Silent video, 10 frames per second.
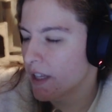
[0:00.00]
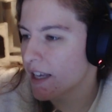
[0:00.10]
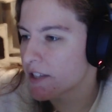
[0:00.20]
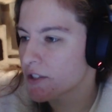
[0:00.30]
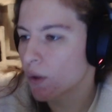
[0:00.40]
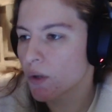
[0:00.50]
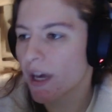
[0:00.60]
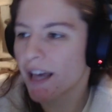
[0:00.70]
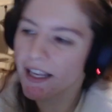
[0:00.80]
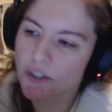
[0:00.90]
Yeah,
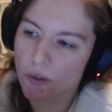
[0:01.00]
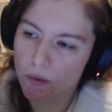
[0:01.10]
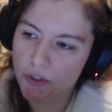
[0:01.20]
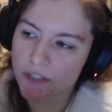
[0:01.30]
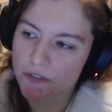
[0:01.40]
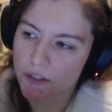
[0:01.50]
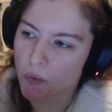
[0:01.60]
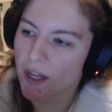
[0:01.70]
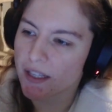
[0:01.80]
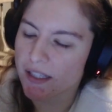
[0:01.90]
I get tonal shifts as
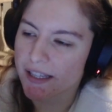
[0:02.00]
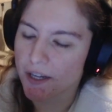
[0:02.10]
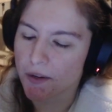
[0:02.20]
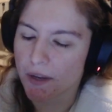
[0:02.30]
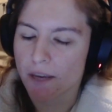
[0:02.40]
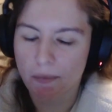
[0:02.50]
well. I think that okay.